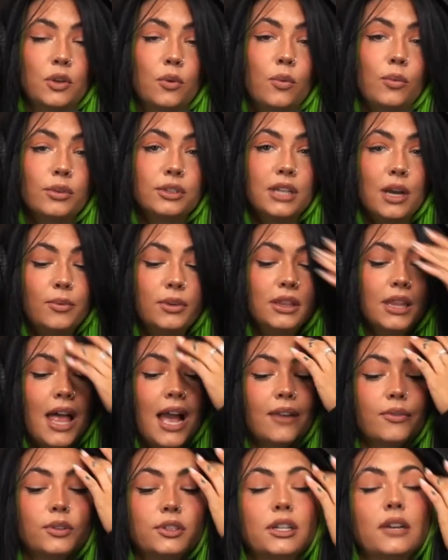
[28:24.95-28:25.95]
So when we're done with
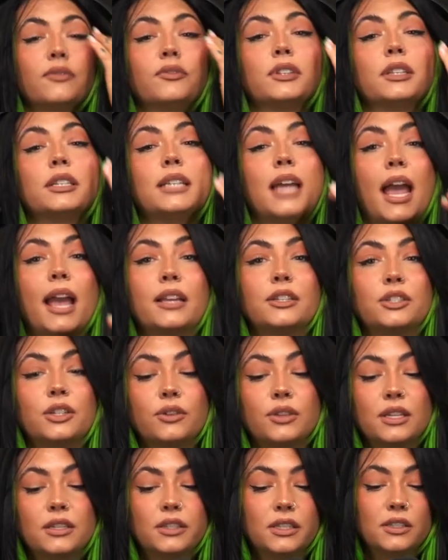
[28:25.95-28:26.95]
live, we're done for the day.
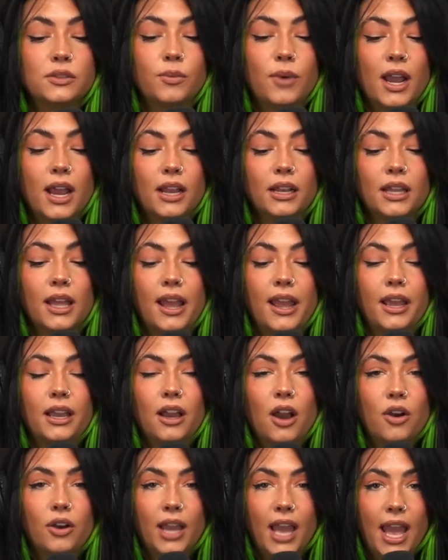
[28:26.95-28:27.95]
So this is when
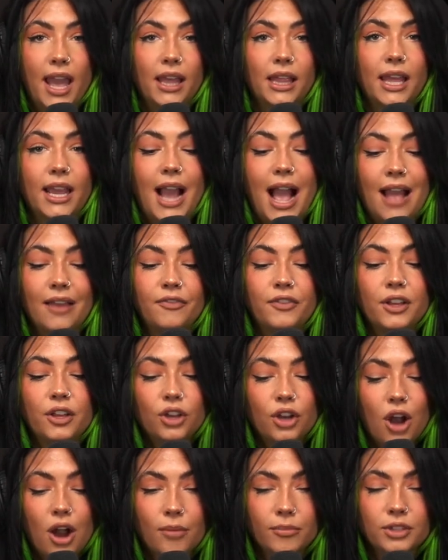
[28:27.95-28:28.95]
like, okay, like I
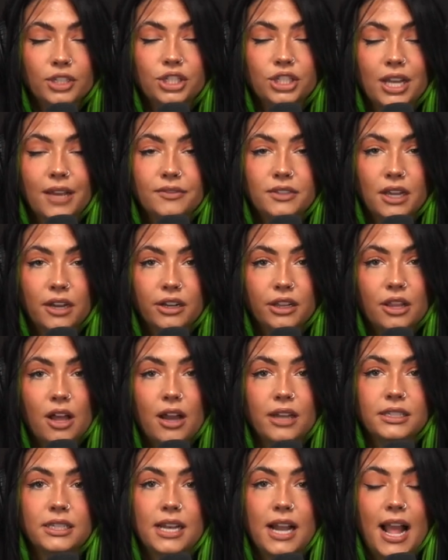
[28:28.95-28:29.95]
feel accomplished. I've done a
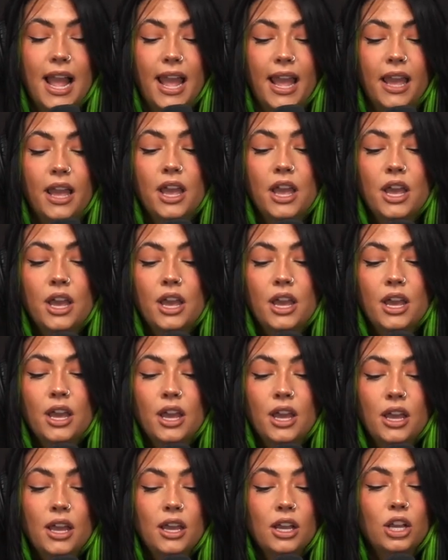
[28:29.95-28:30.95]
lot today.
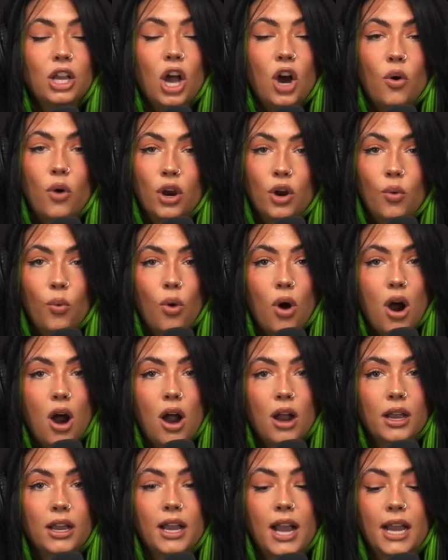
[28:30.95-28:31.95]
Go on a
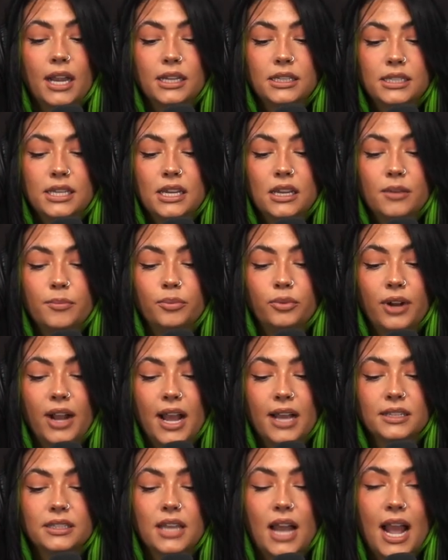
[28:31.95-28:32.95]
walk, kind of
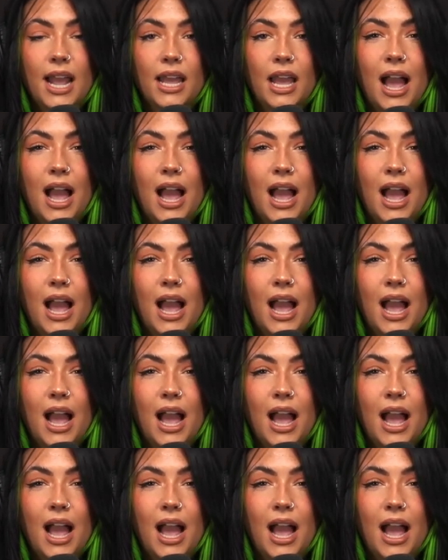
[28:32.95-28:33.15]
decompress.